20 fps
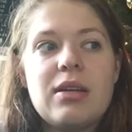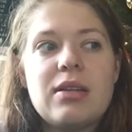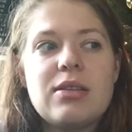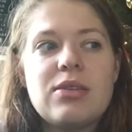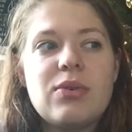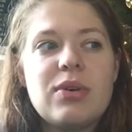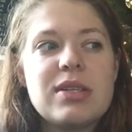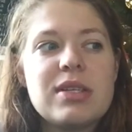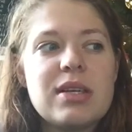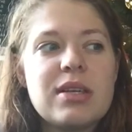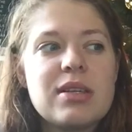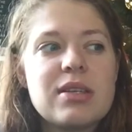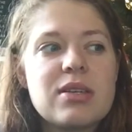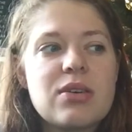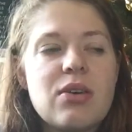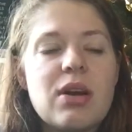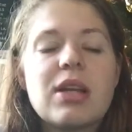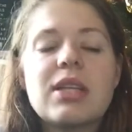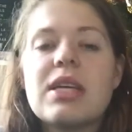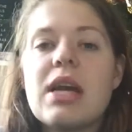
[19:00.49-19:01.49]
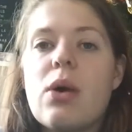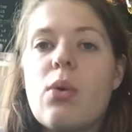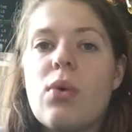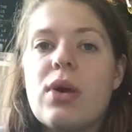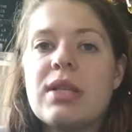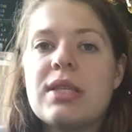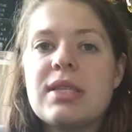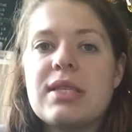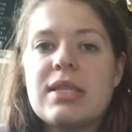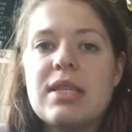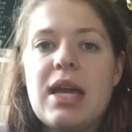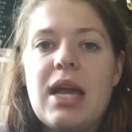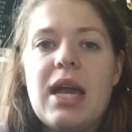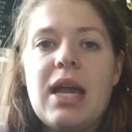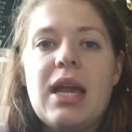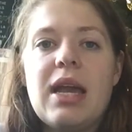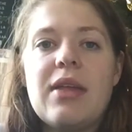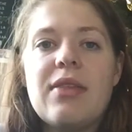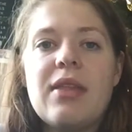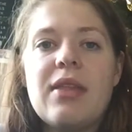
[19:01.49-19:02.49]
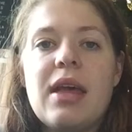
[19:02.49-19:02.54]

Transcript: Do I say this correct? Yeah, Wednesday.